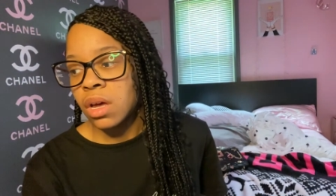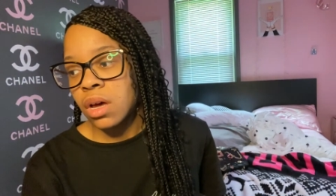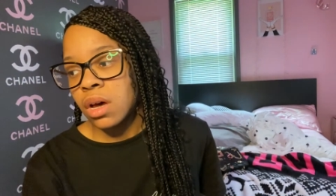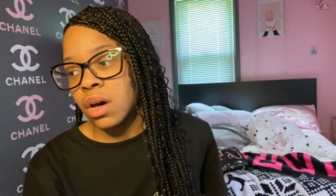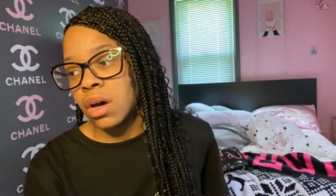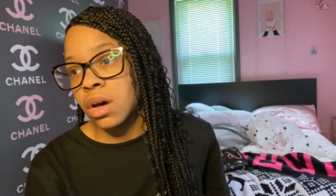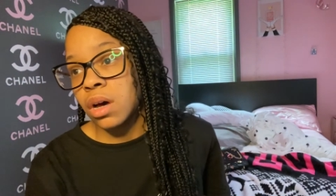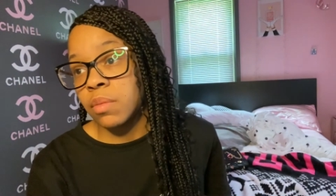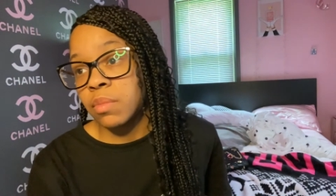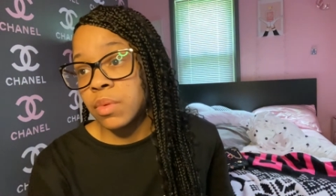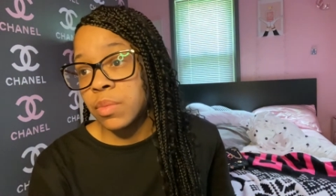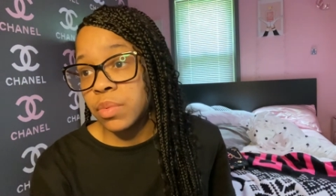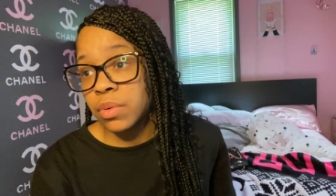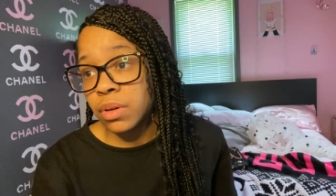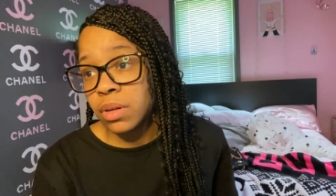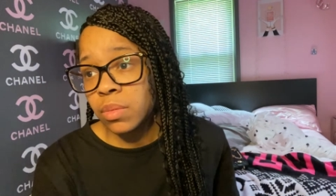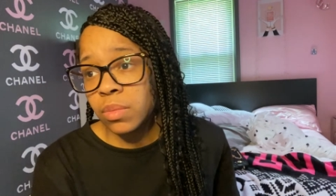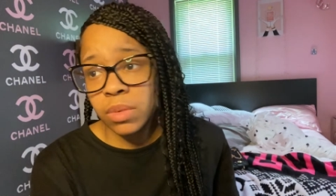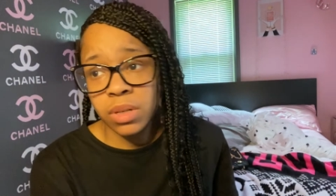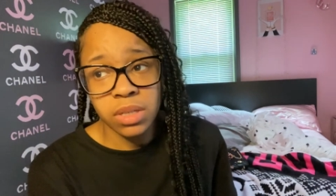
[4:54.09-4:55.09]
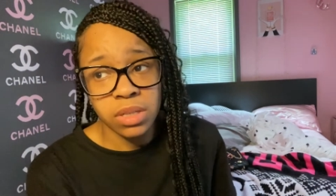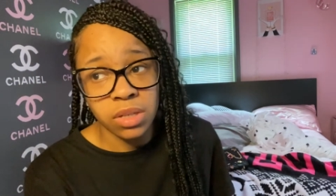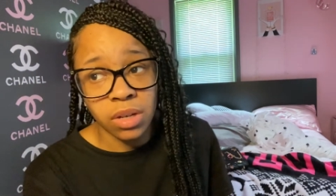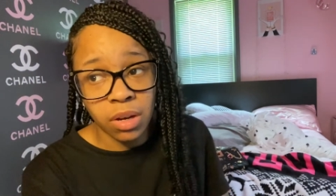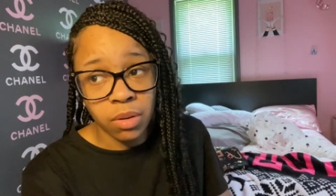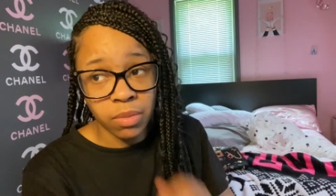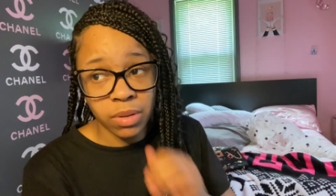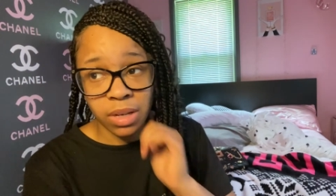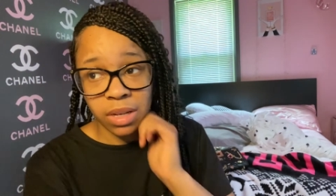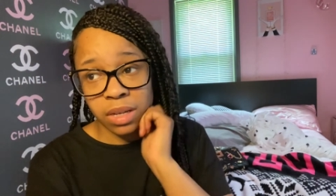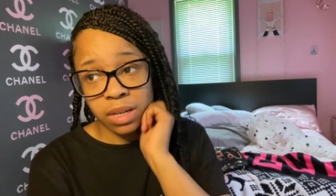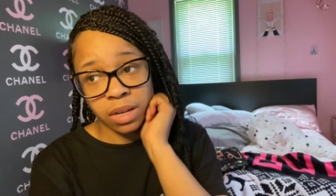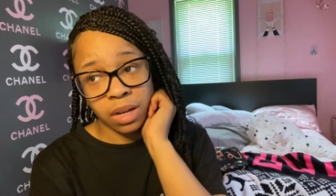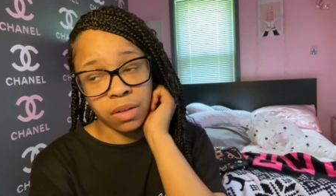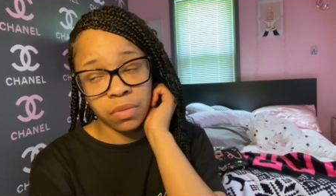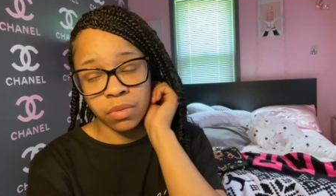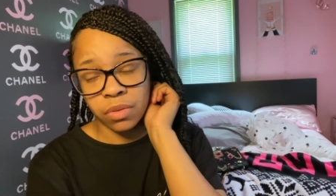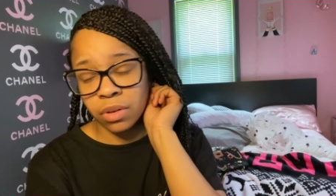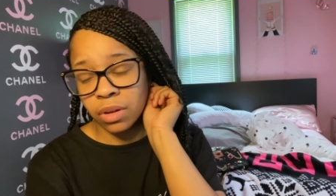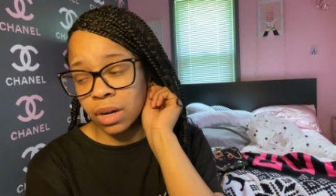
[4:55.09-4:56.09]
Um, and pretty much all we did
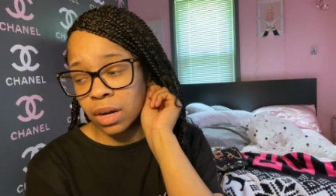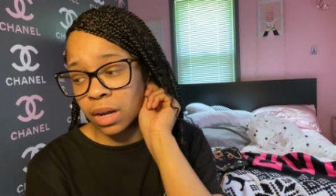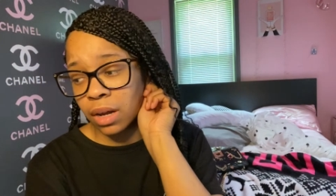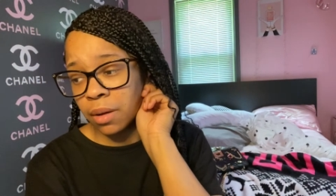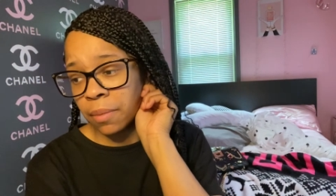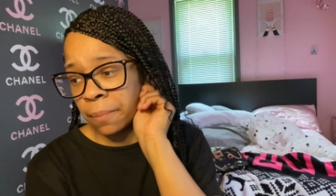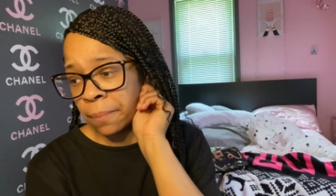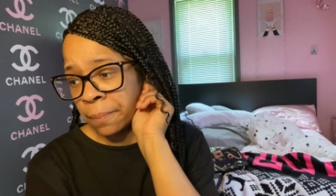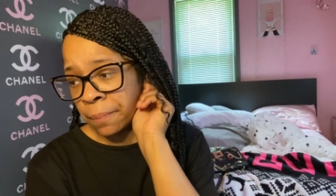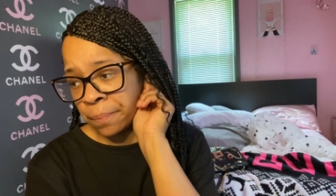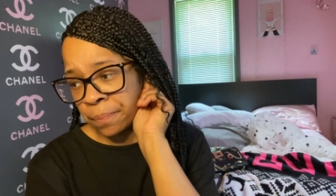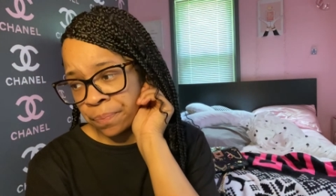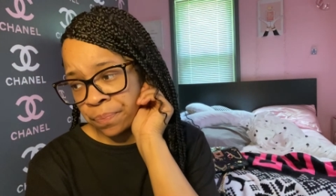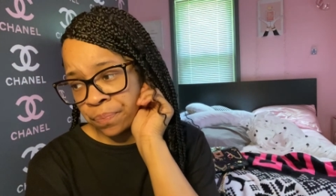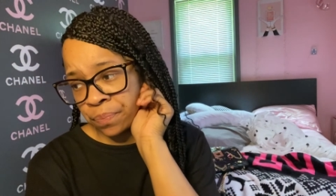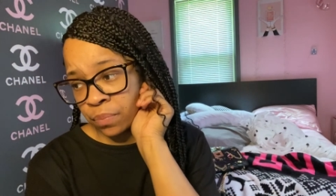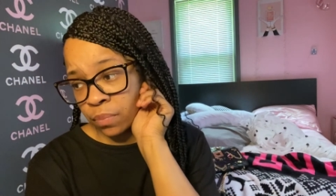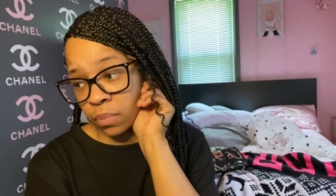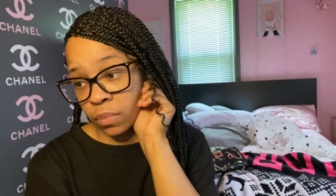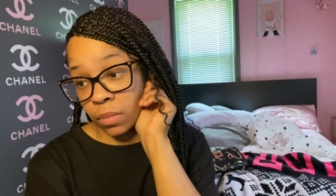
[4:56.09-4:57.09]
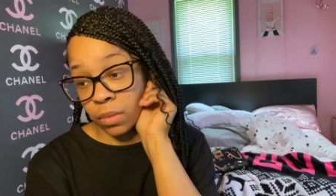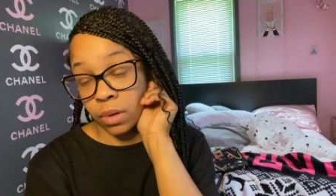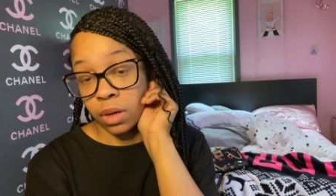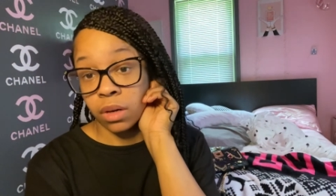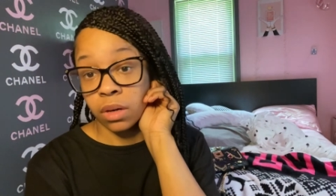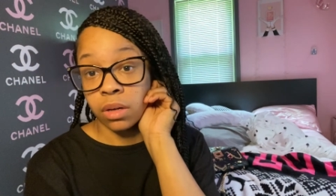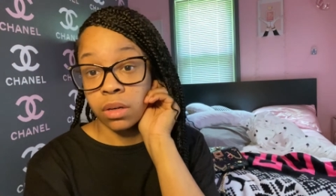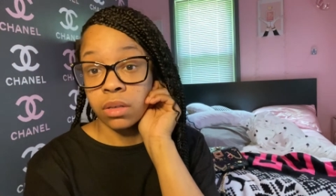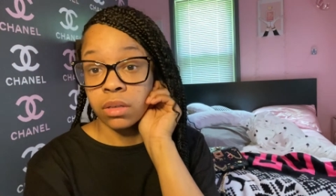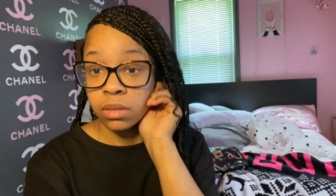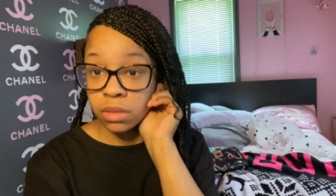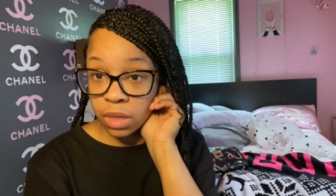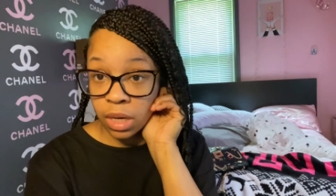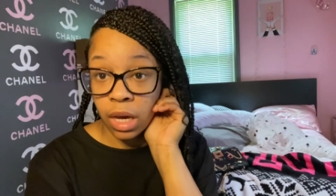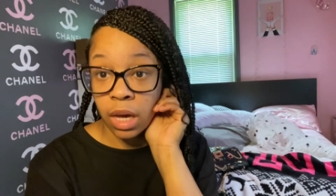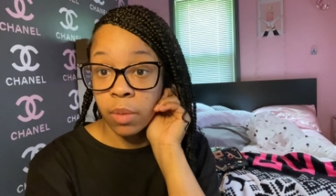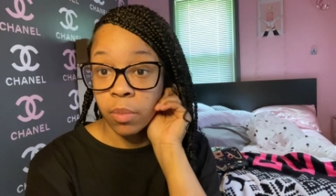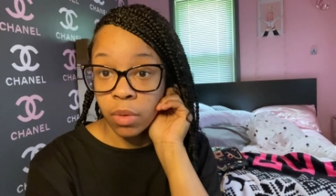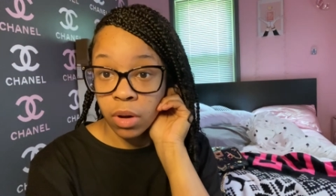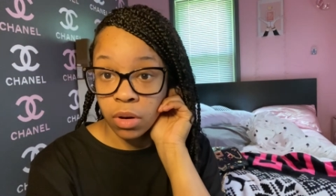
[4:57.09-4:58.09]
after that uh,
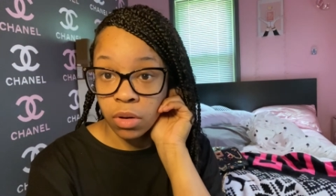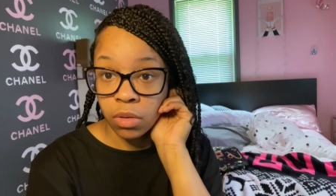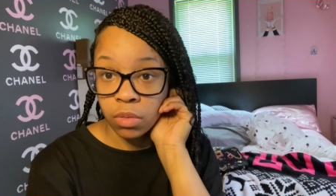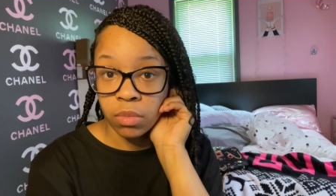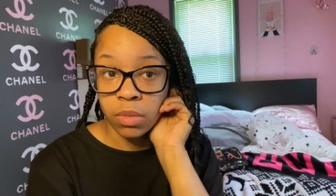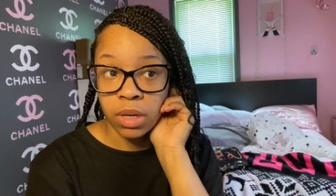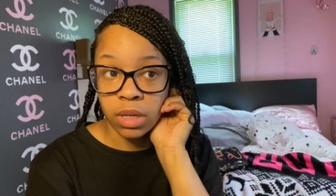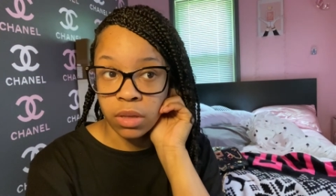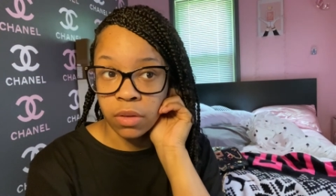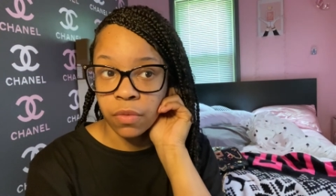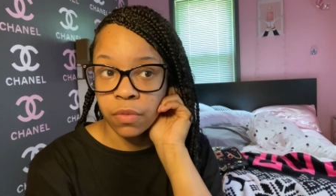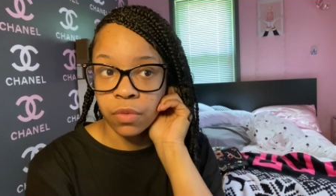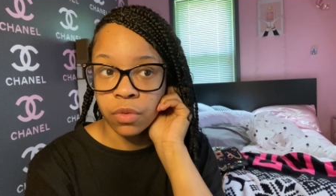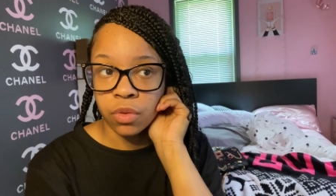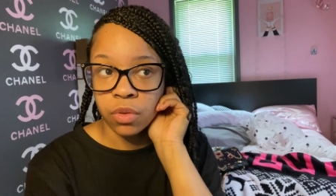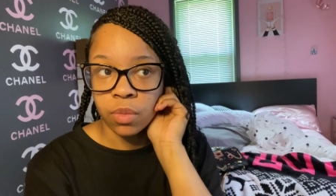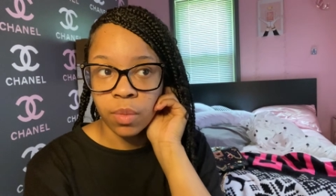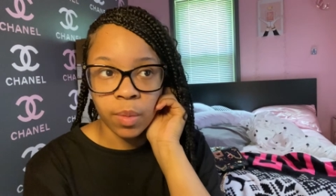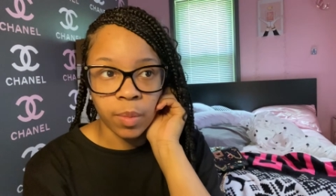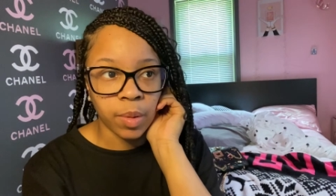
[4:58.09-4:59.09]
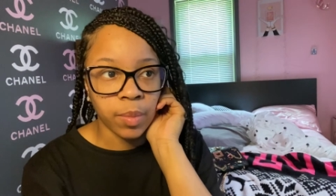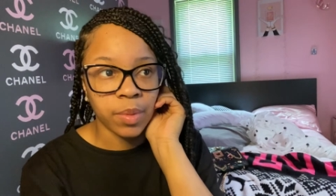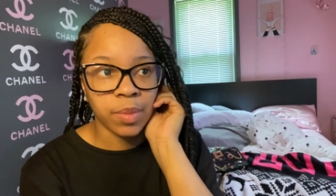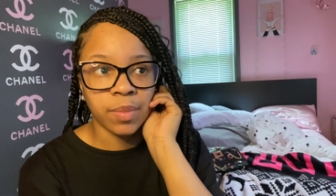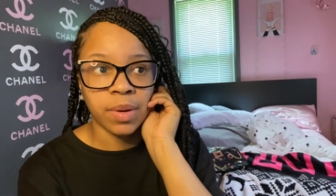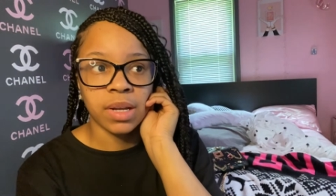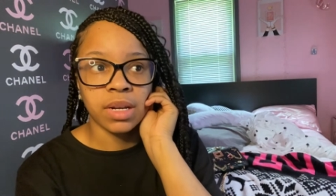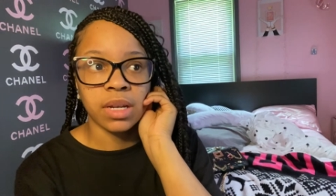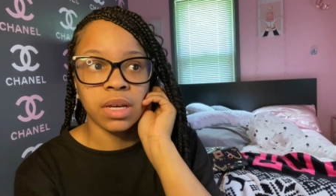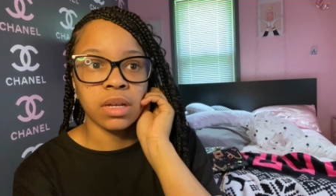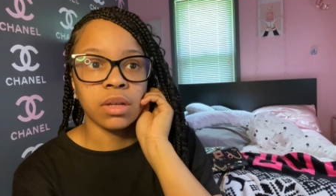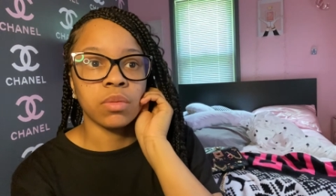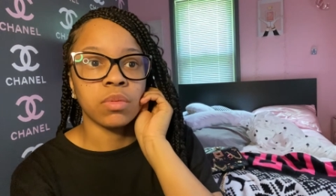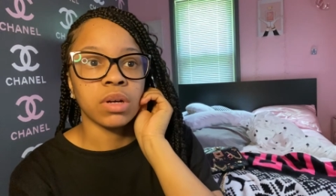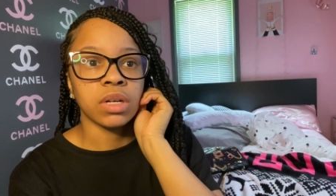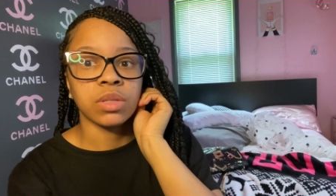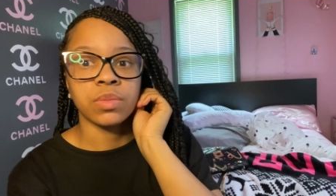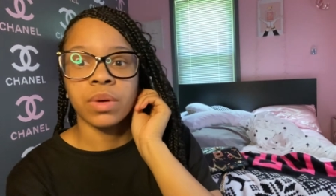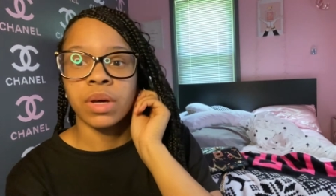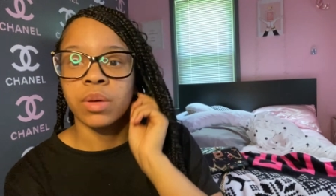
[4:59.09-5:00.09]
came home, ate the food. My mom and my daddy
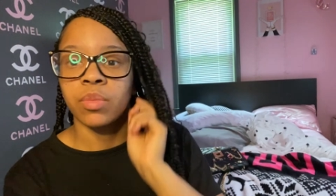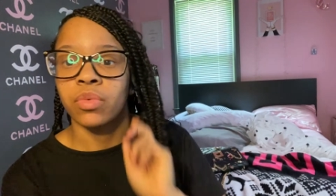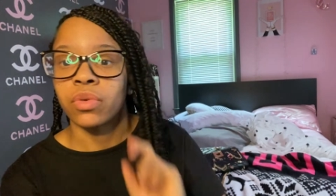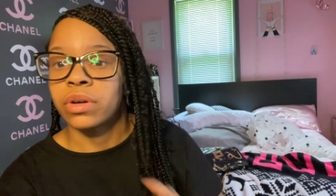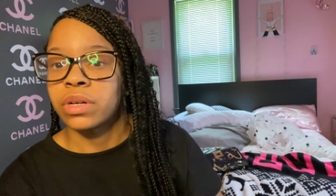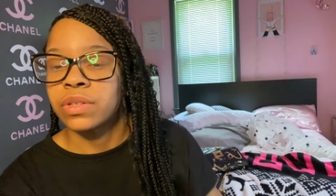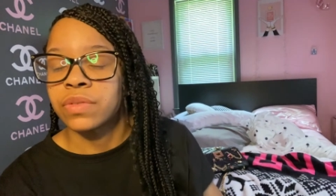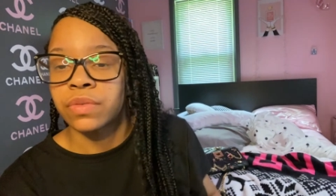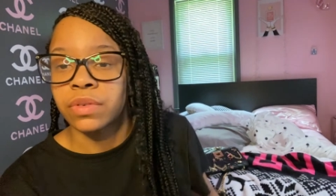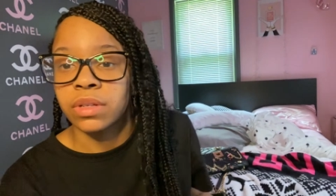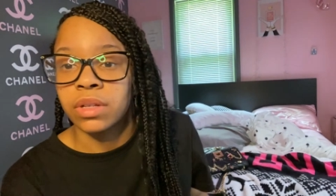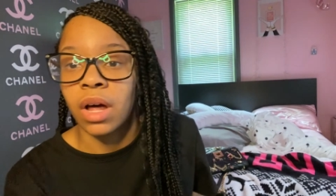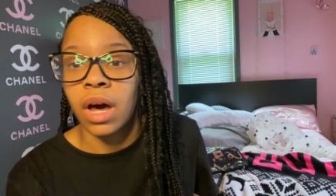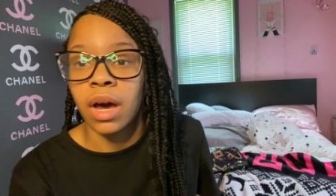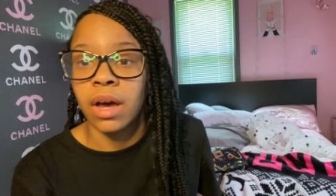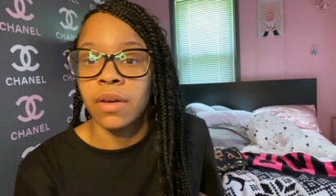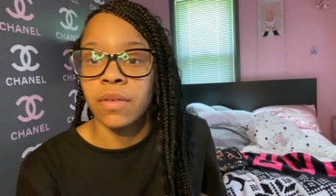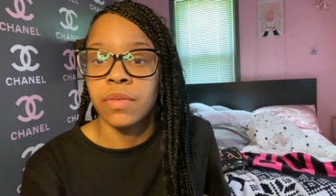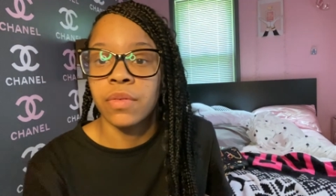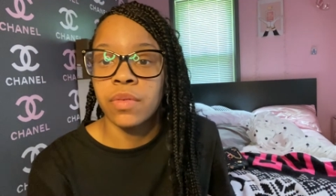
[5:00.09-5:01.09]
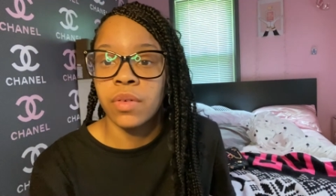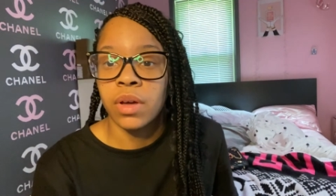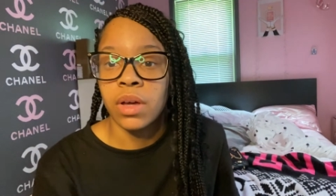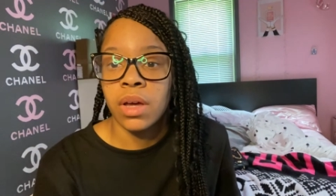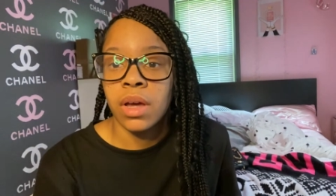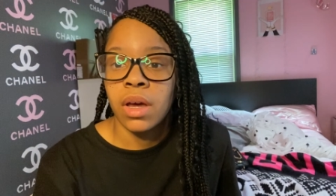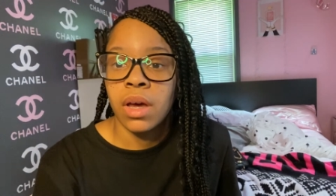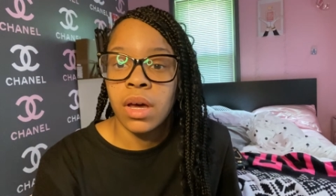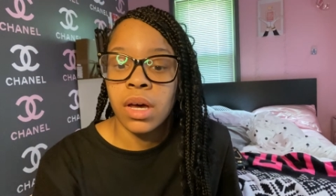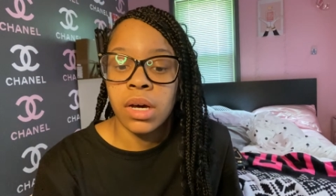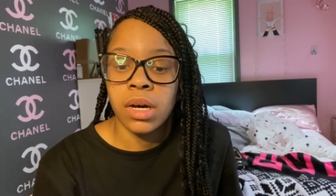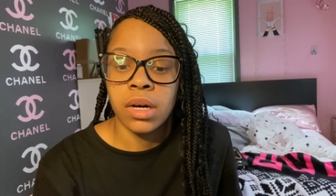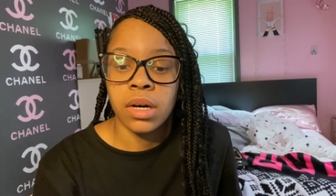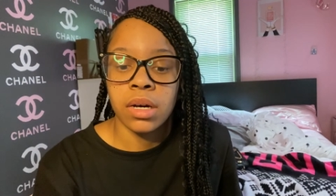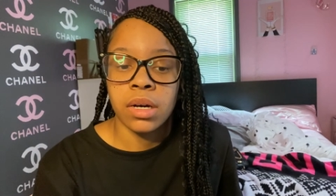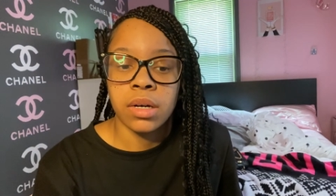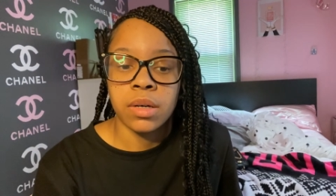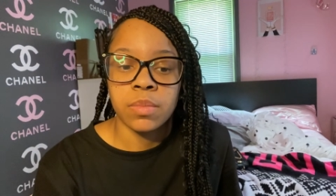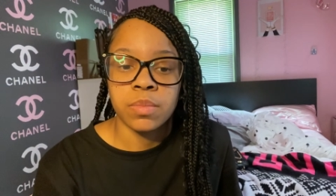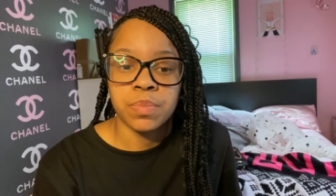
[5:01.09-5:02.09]
watched Bad Boys for Life.
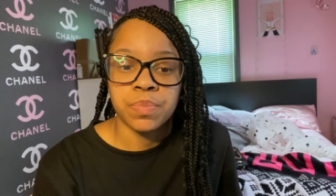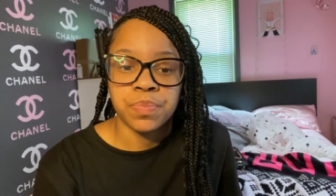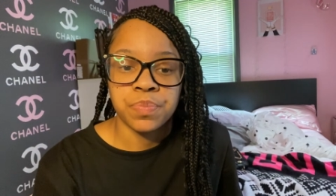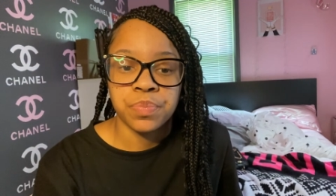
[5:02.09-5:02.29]
Um,